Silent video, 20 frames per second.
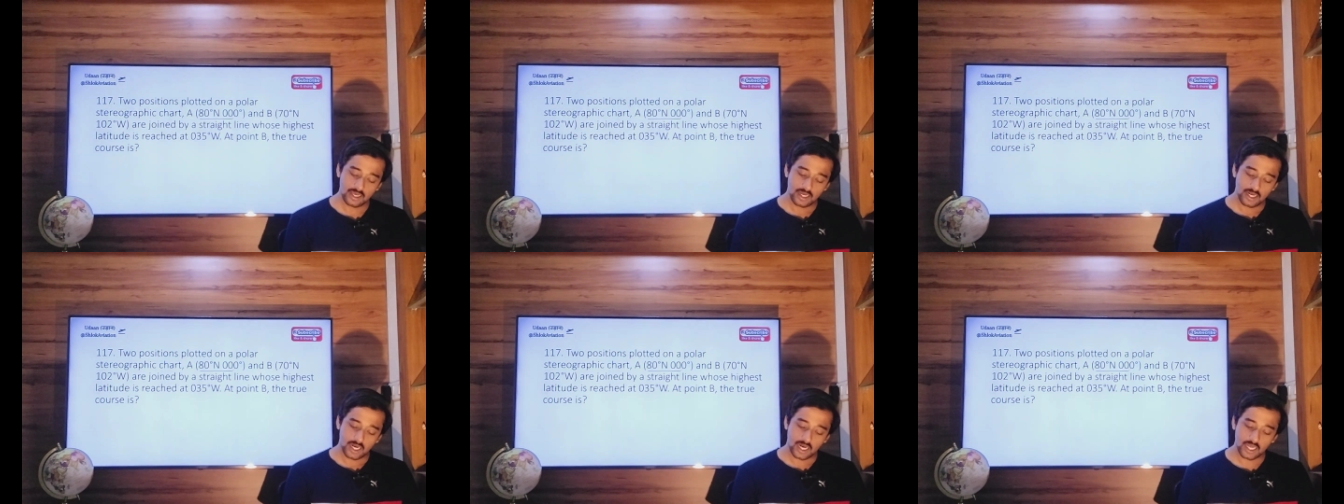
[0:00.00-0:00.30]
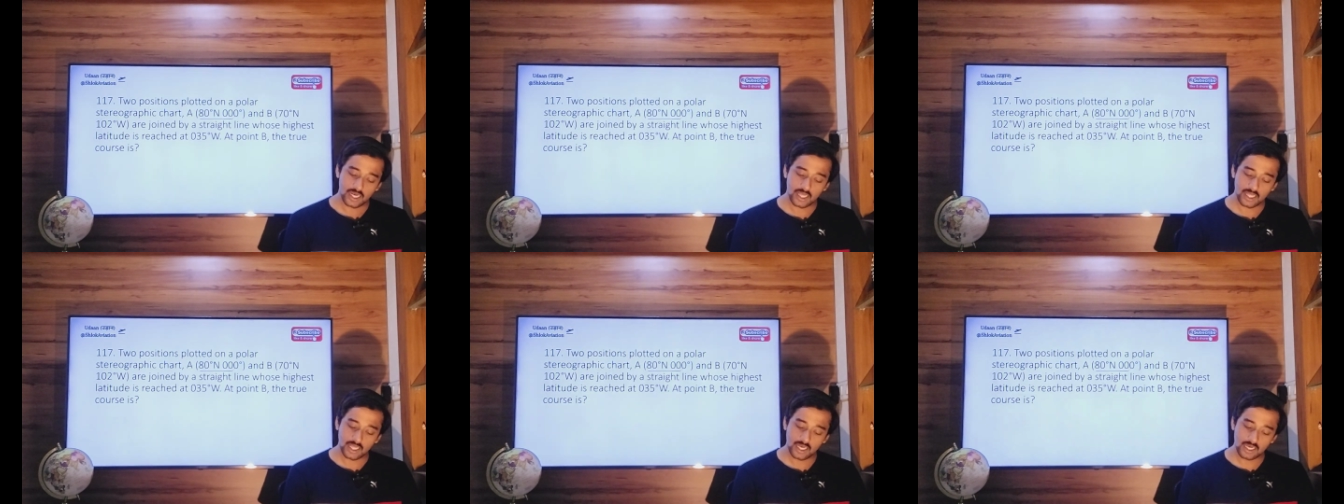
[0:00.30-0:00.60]

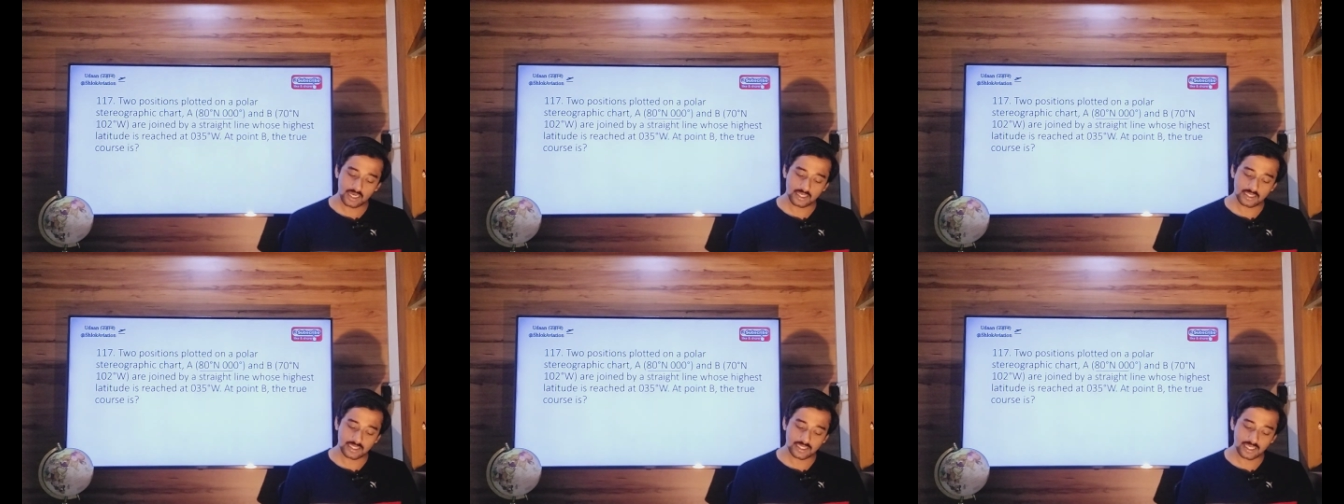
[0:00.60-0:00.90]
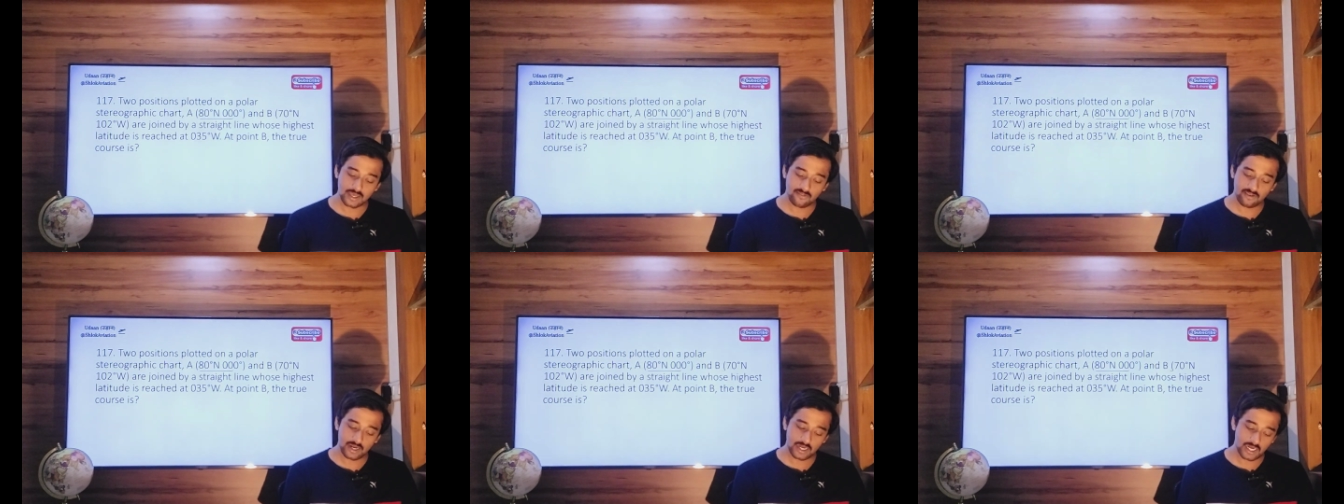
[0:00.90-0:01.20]
Another is
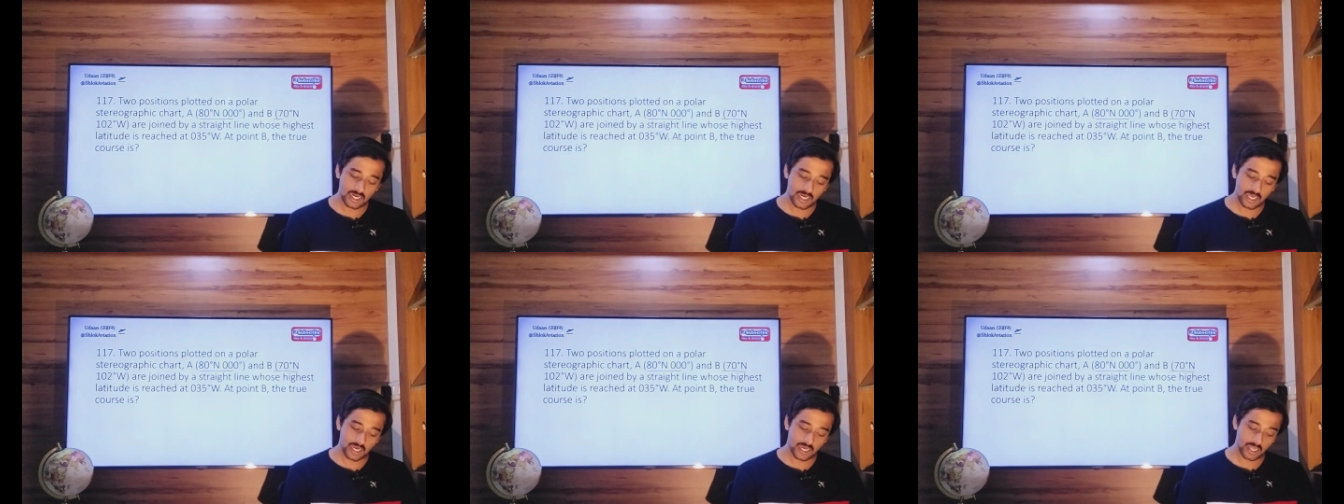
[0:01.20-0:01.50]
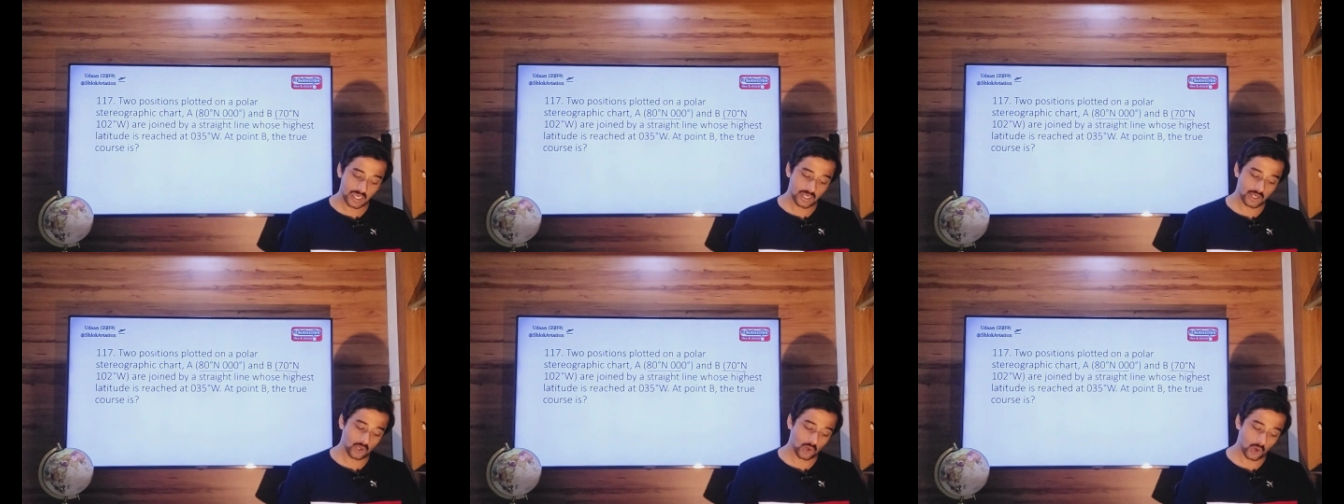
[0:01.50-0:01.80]
70
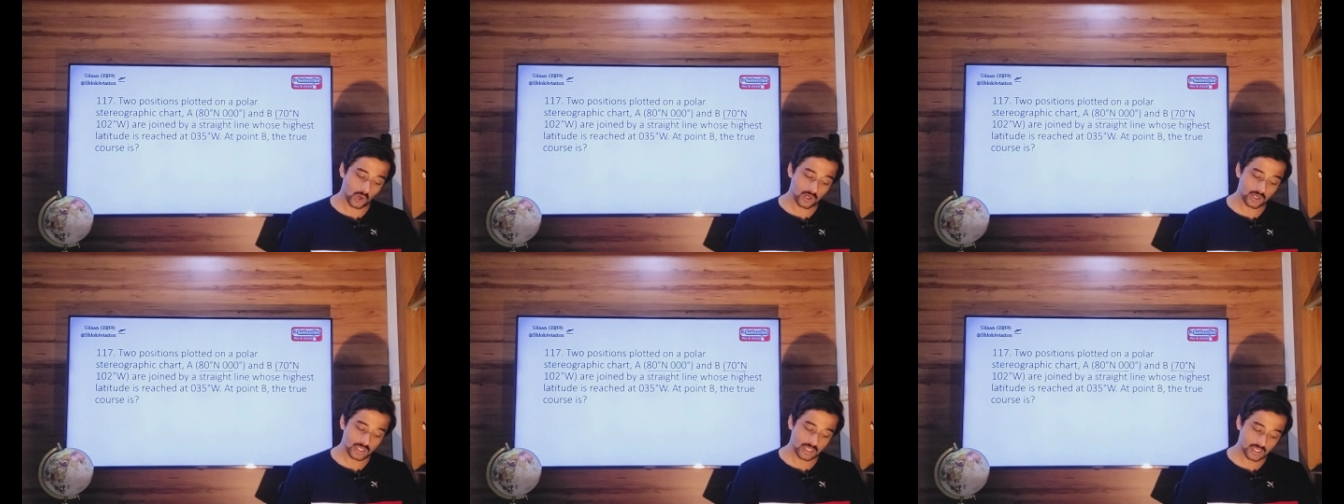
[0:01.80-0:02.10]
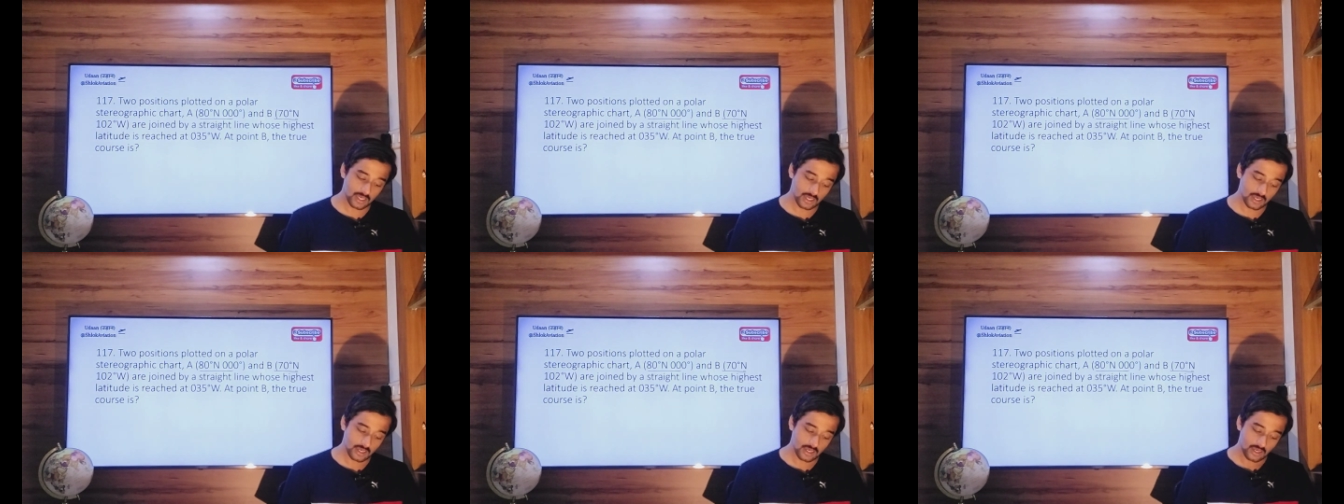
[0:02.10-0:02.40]
degree north,
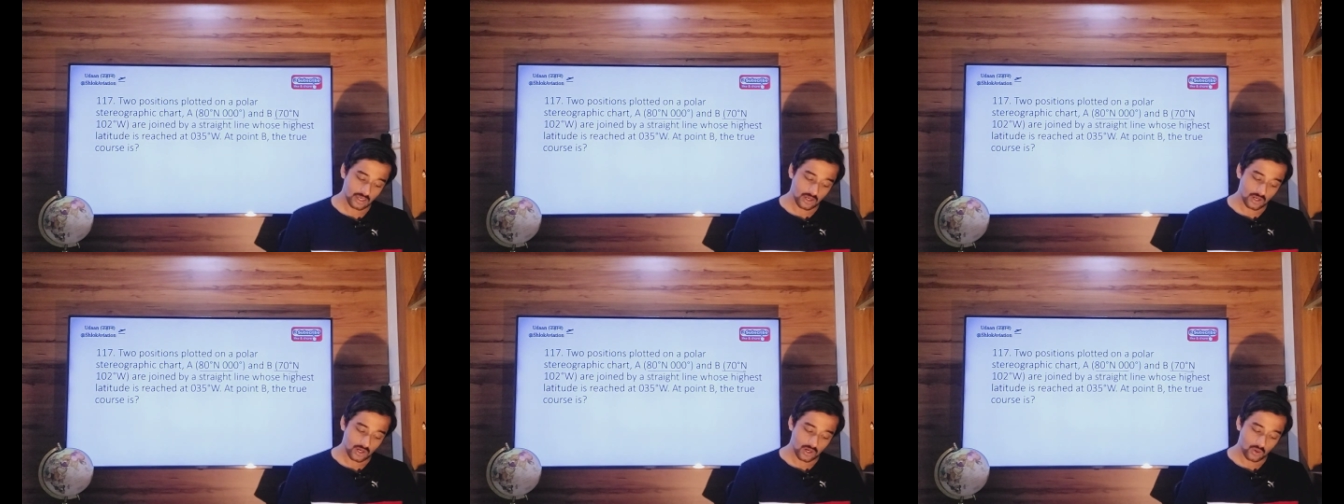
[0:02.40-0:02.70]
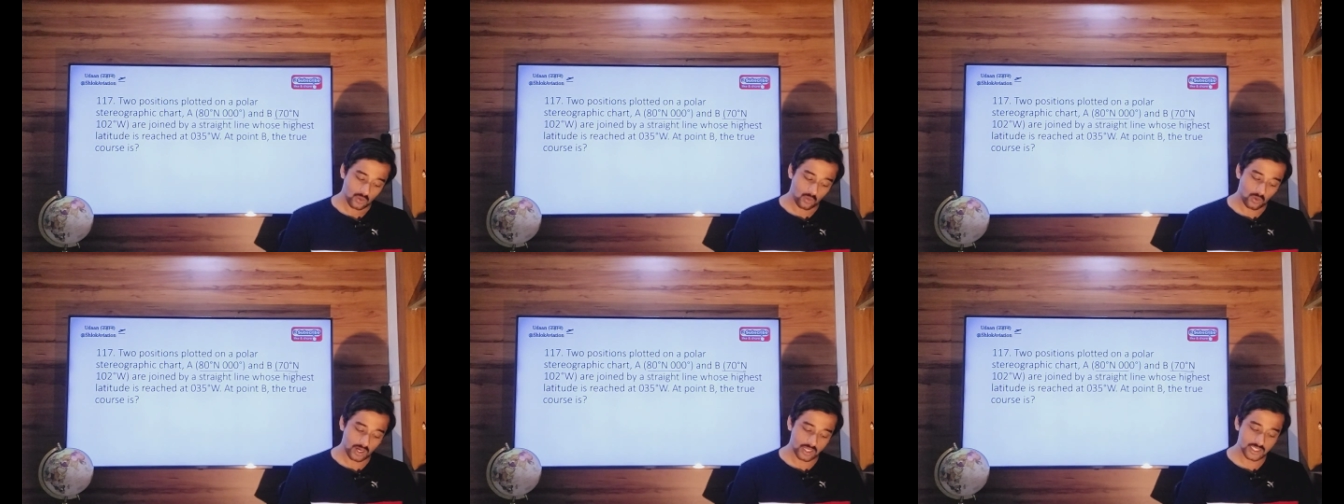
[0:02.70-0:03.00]

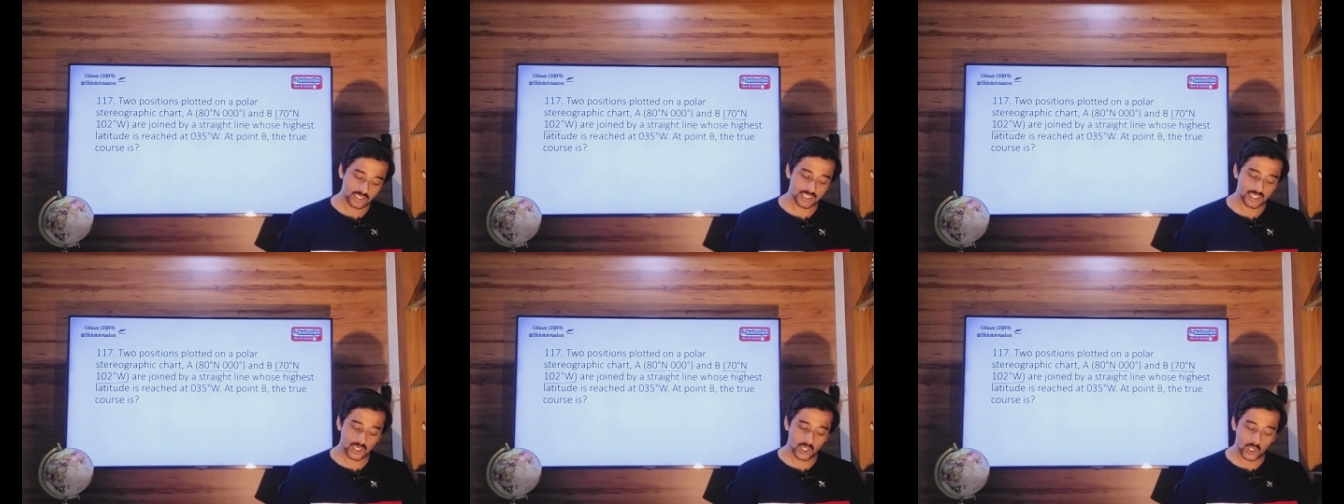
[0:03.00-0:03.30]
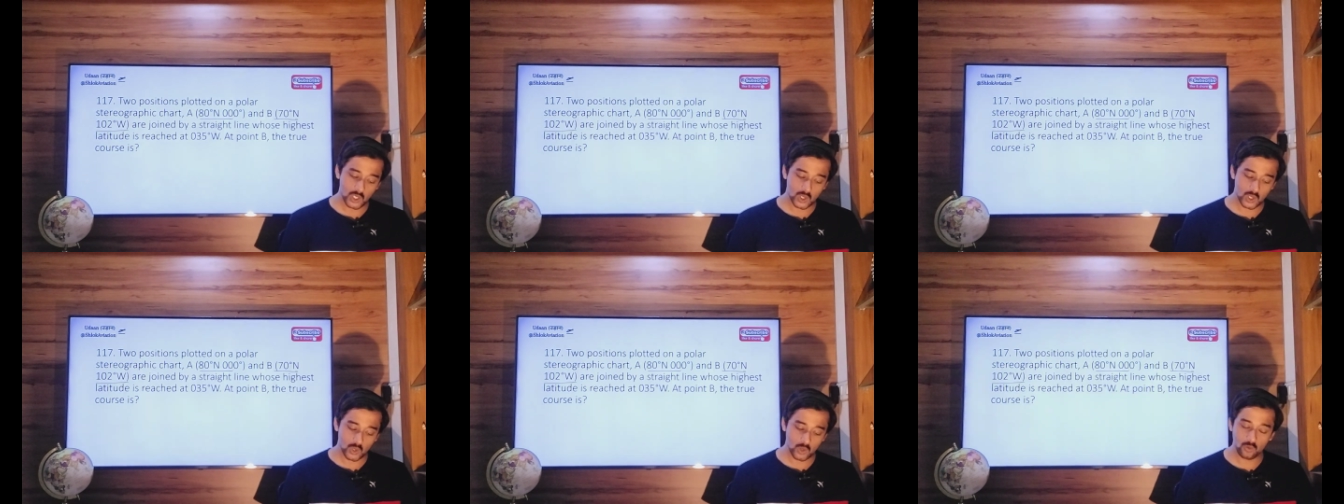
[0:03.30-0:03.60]

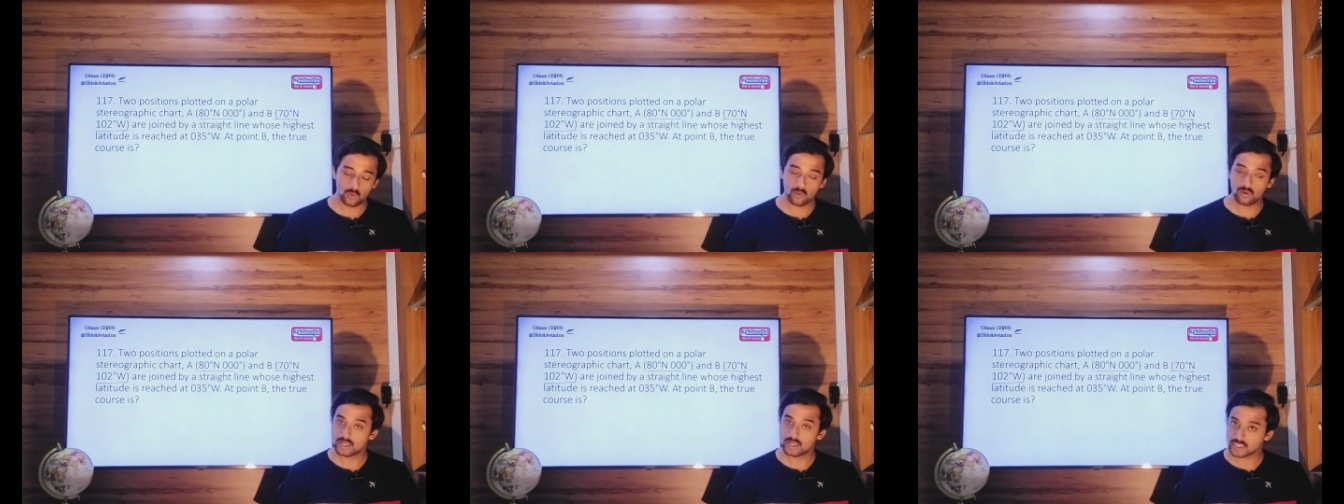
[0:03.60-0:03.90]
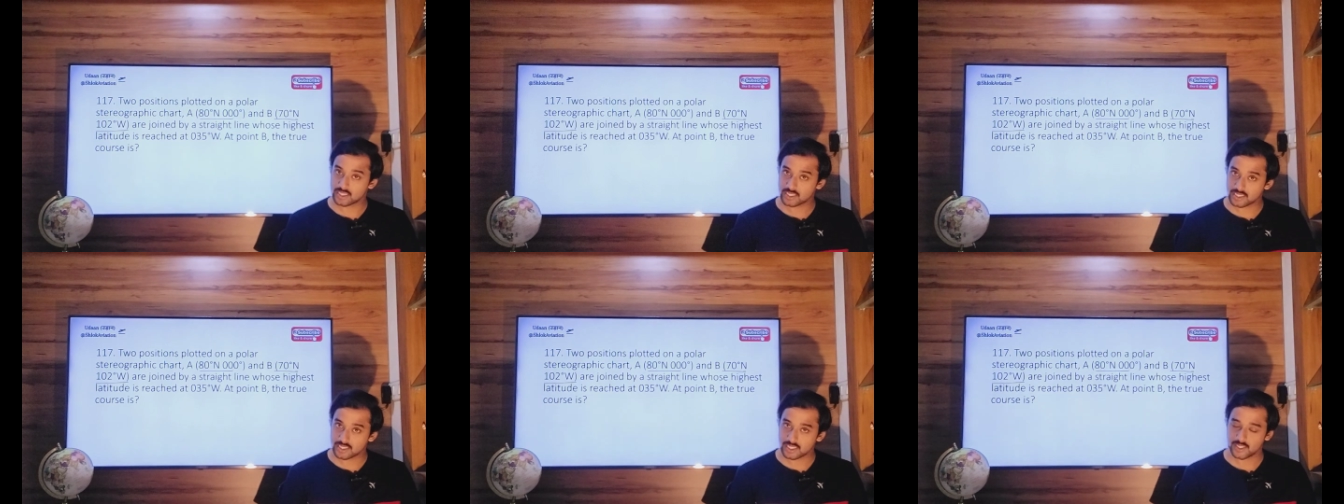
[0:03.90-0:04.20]
102
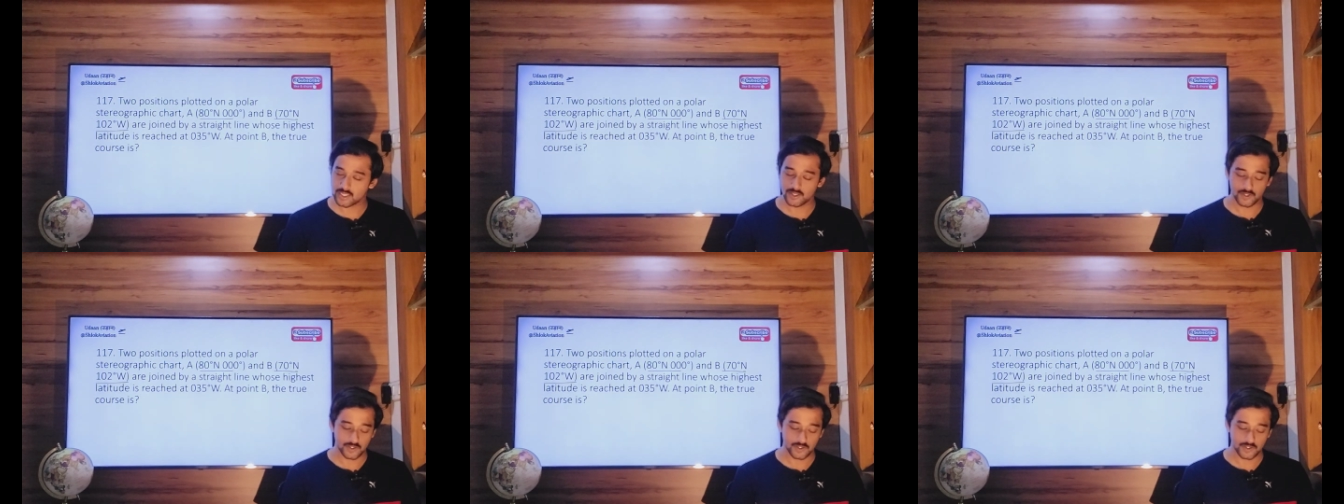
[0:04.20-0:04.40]
west.